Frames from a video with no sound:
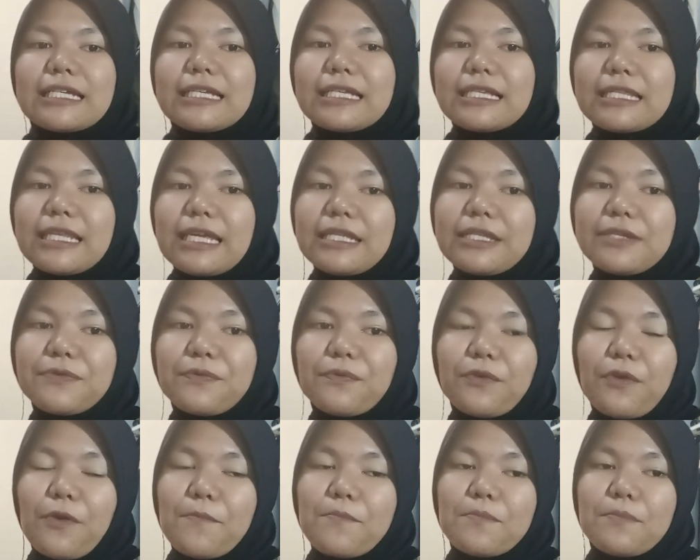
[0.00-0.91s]
distance
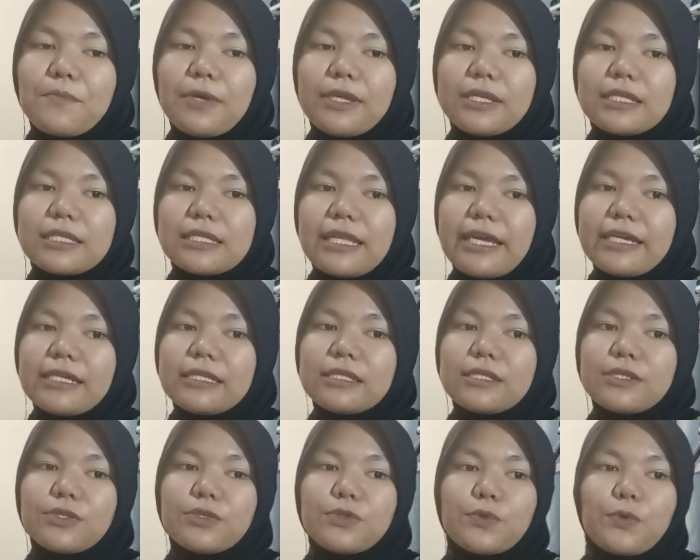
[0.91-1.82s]
from
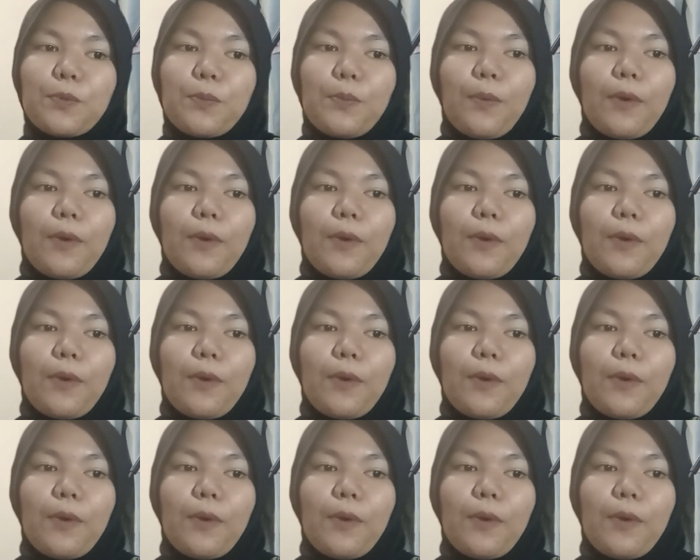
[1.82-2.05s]
baseline to